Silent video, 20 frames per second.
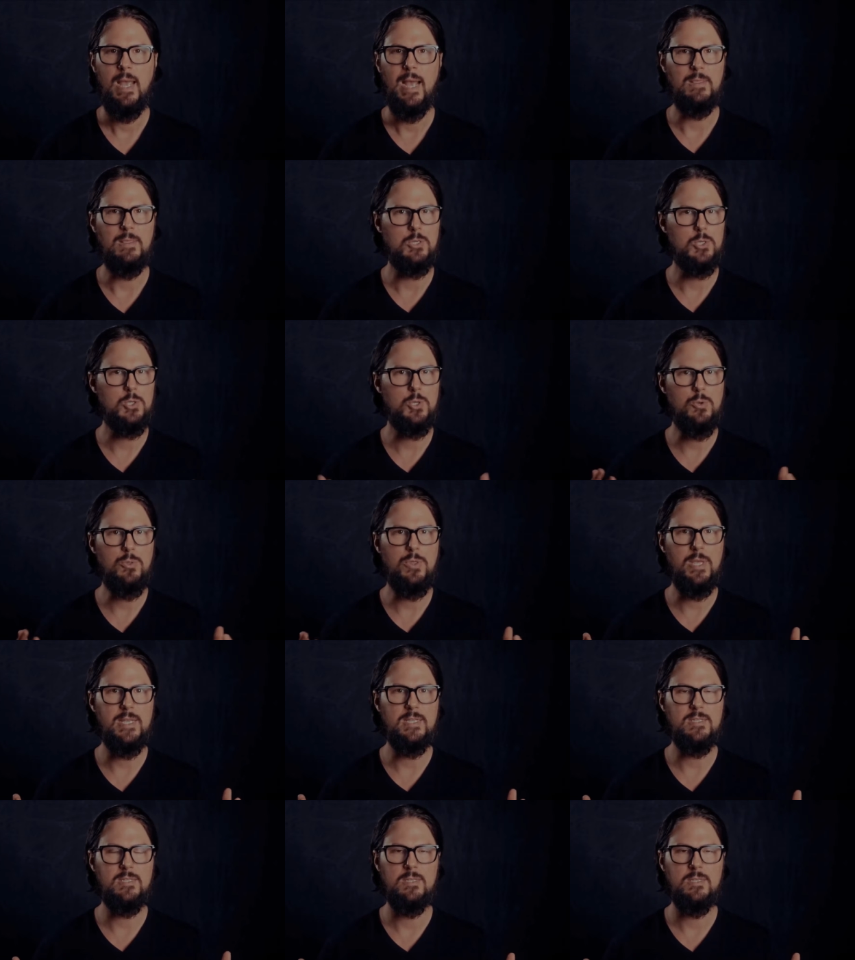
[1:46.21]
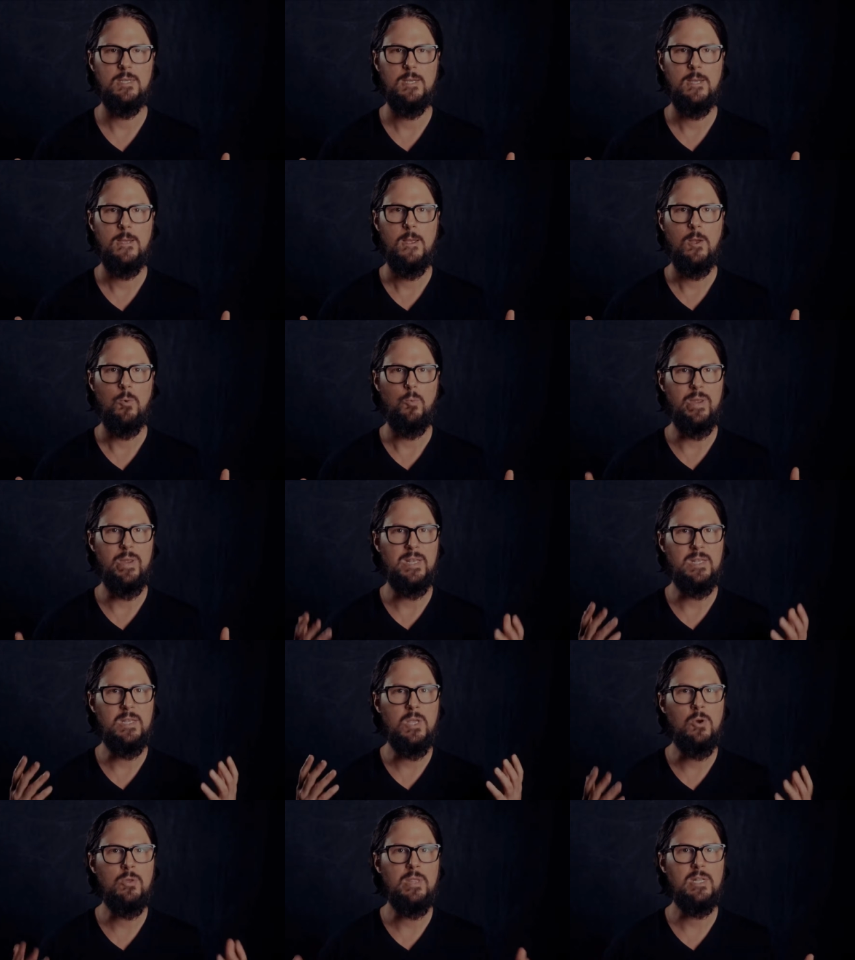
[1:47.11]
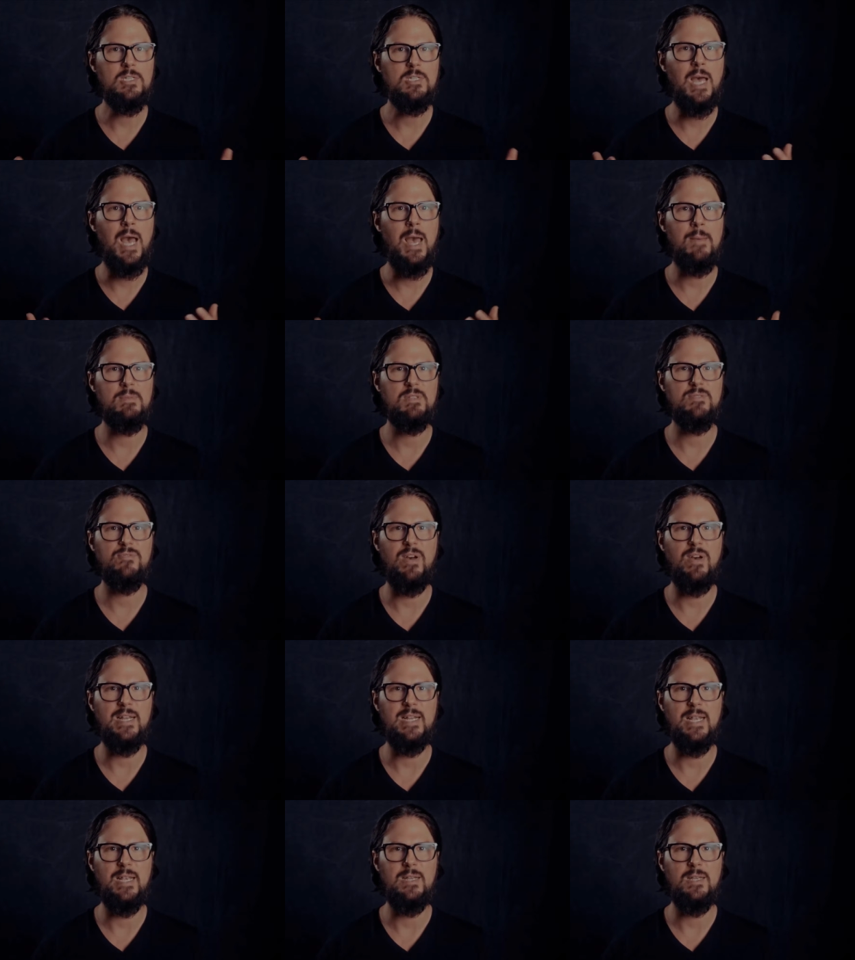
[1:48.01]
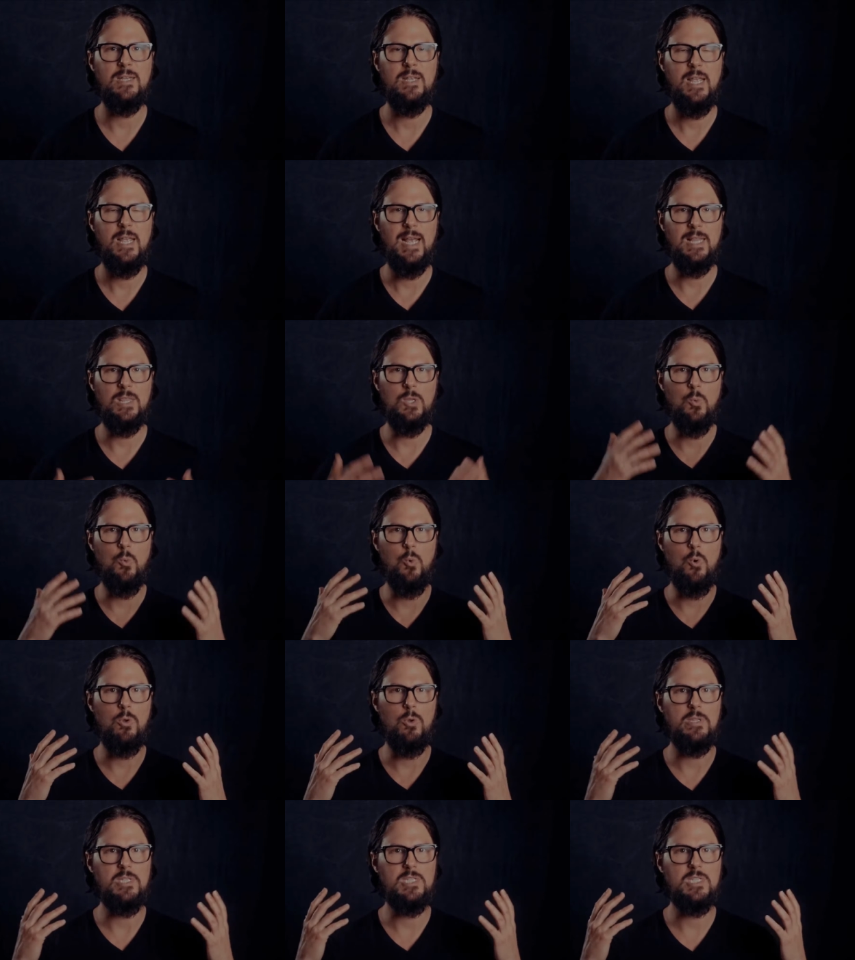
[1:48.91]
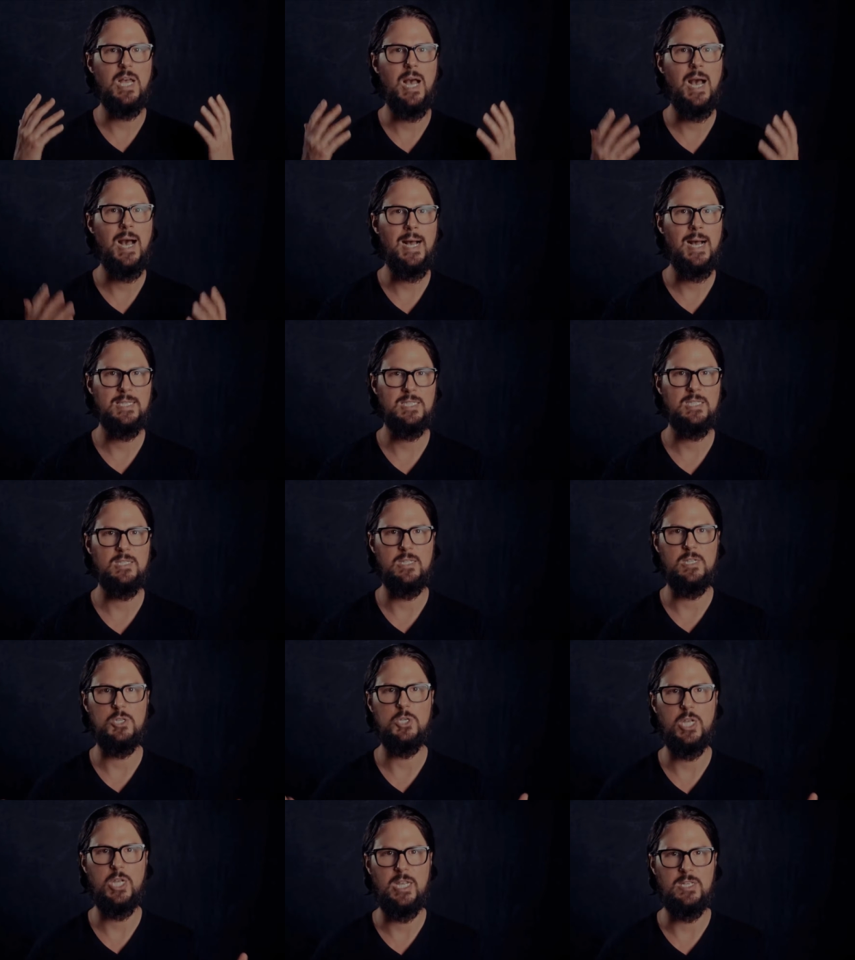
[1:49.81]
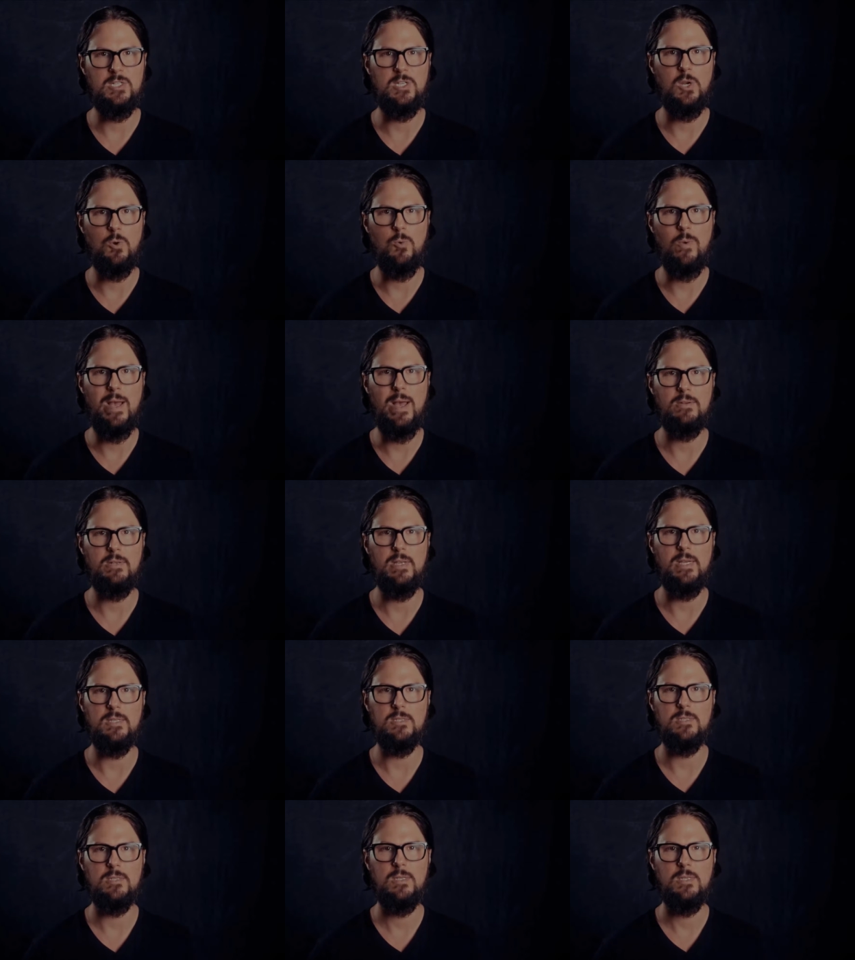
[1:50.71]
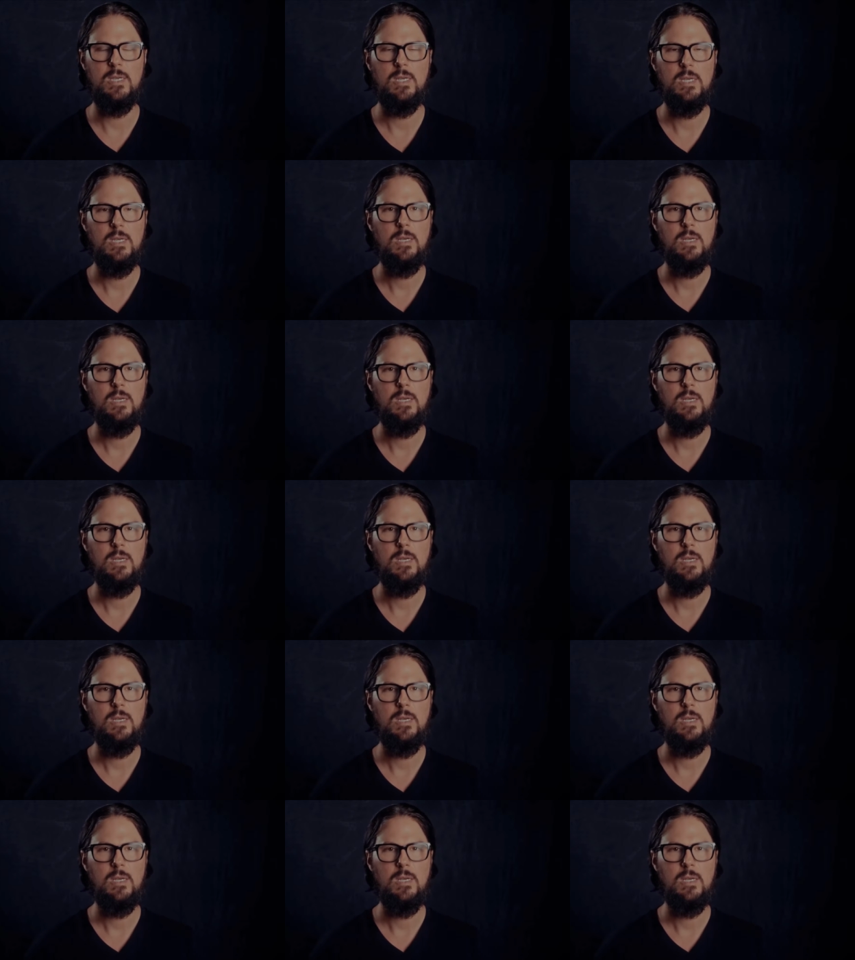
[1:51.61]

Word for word: And the truth is, we know that time is finite and the world is constantly changing around us.